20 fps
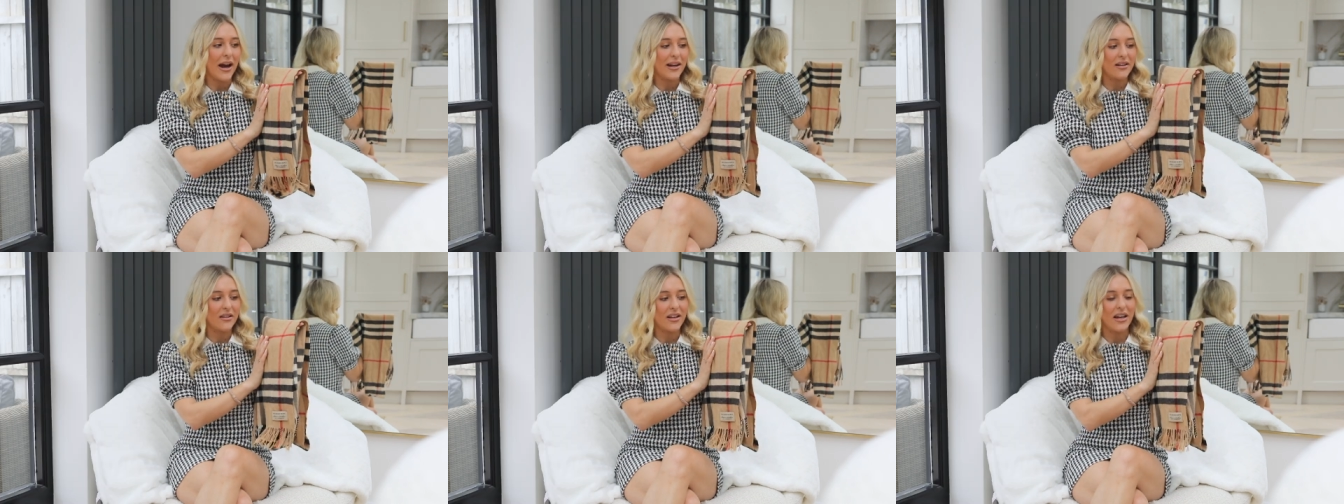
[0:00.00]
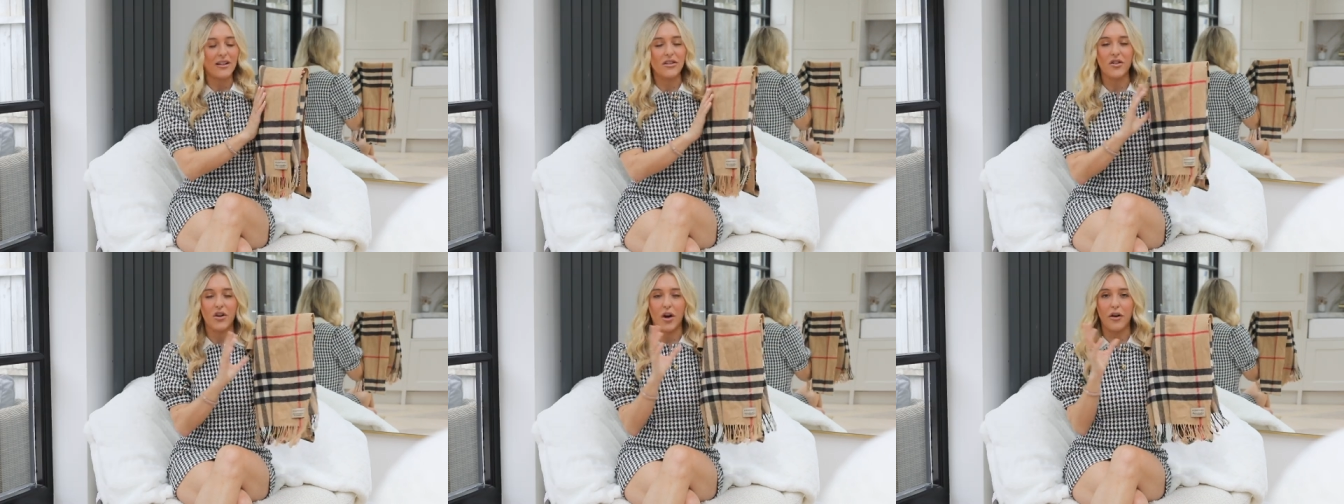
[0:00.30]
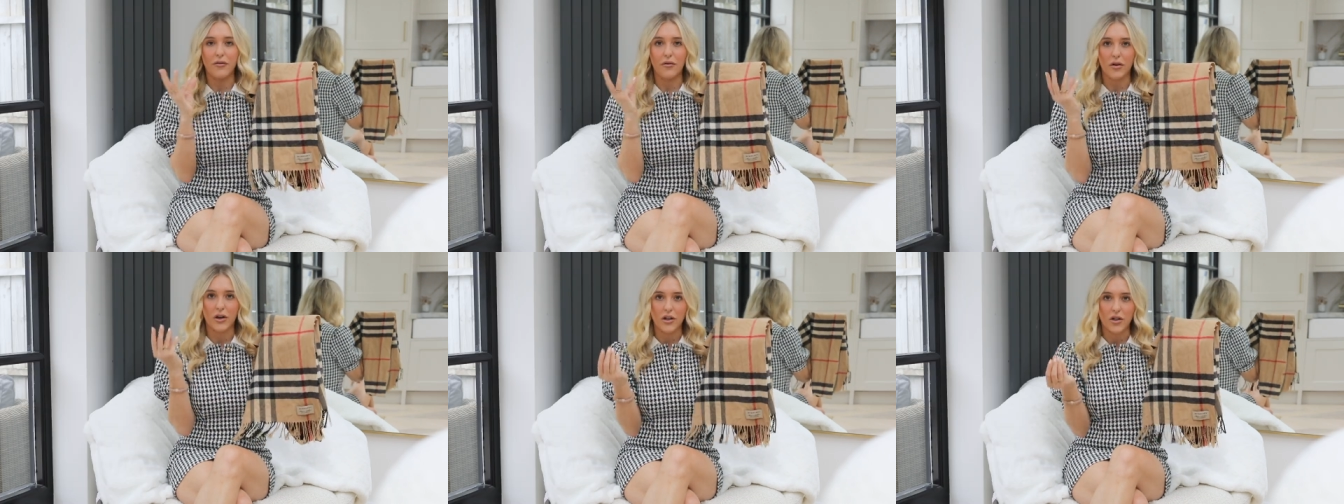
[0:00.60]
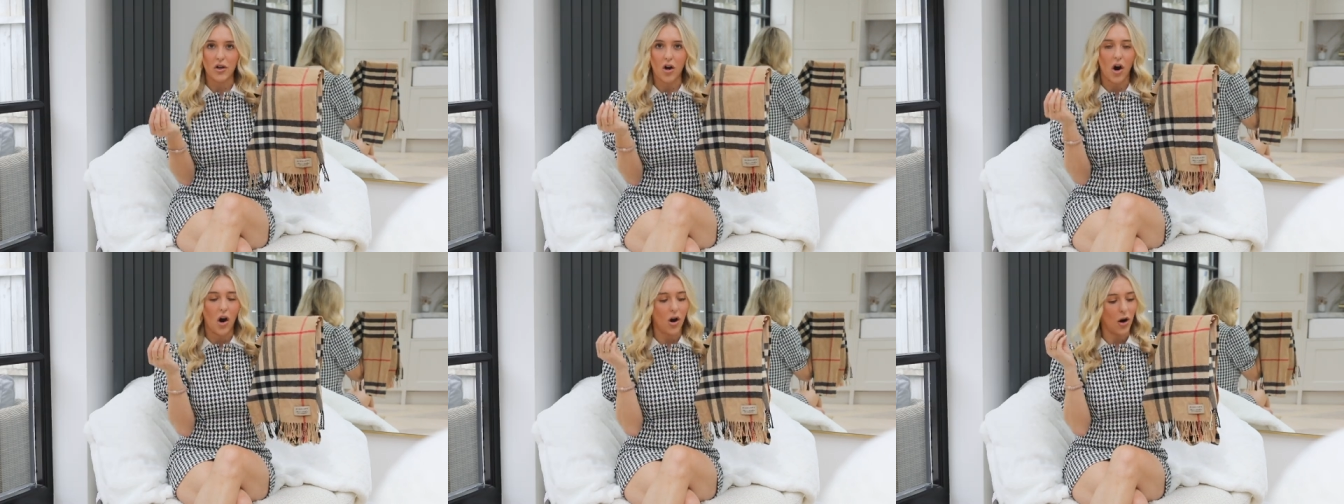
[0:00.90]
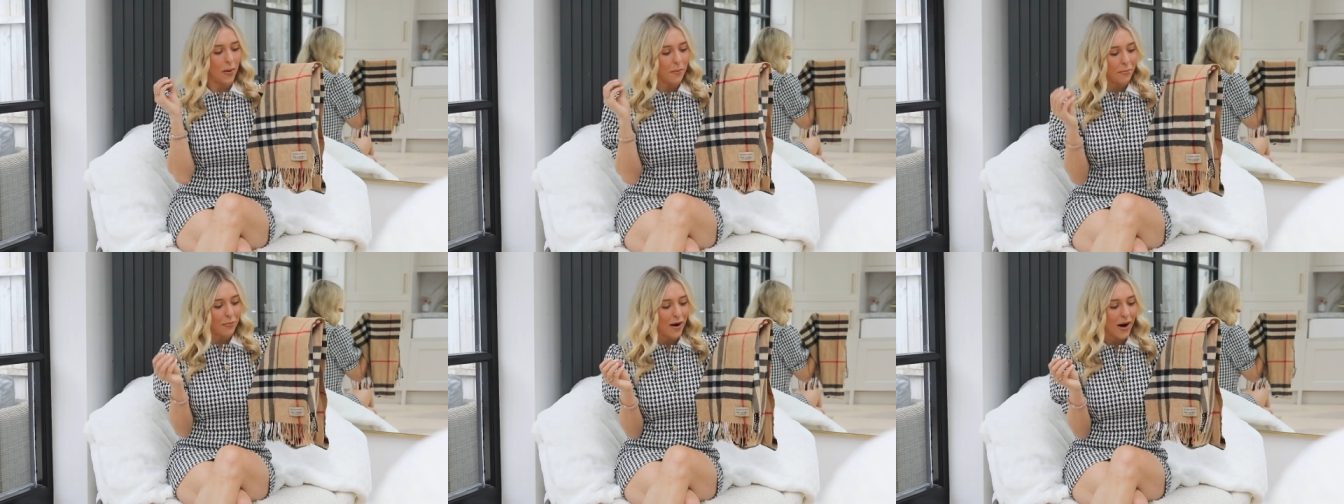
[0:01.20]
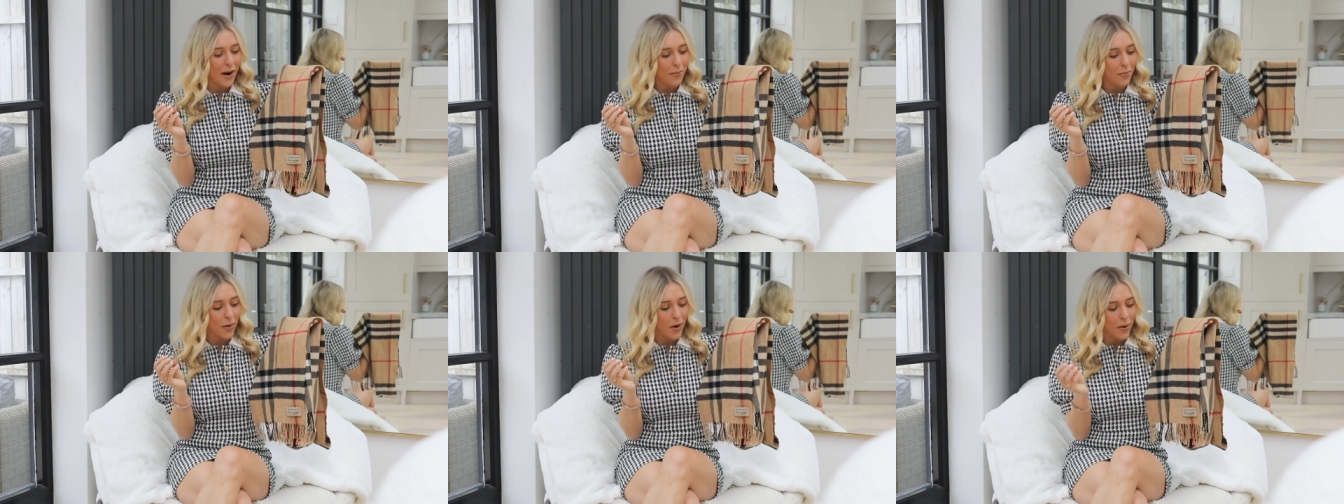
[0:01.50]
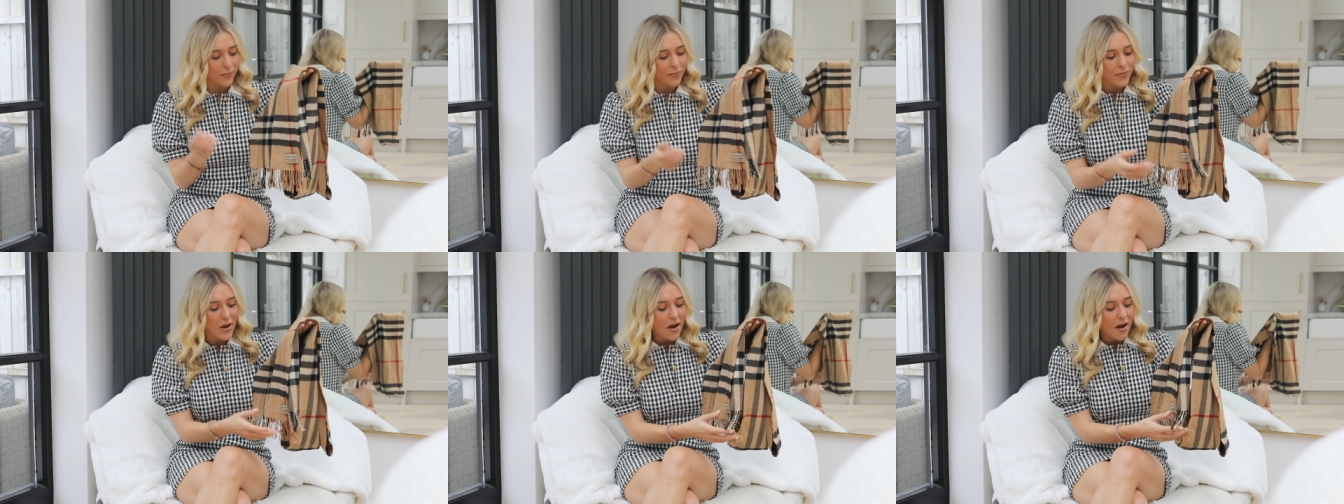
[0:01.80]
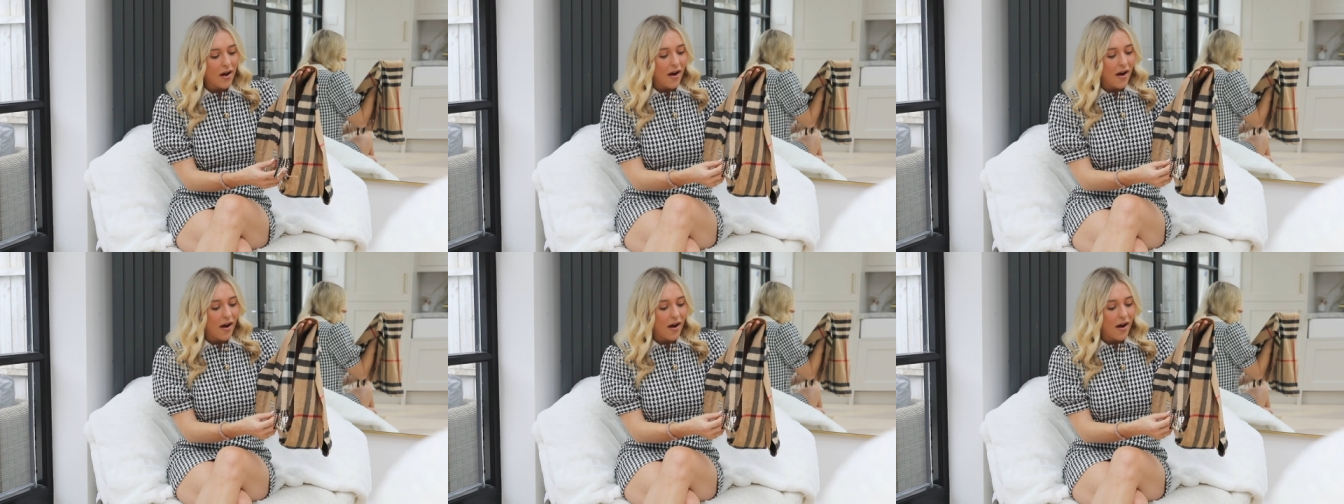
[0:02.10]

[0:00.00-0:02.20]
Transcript: I decided to go for a dark brown one.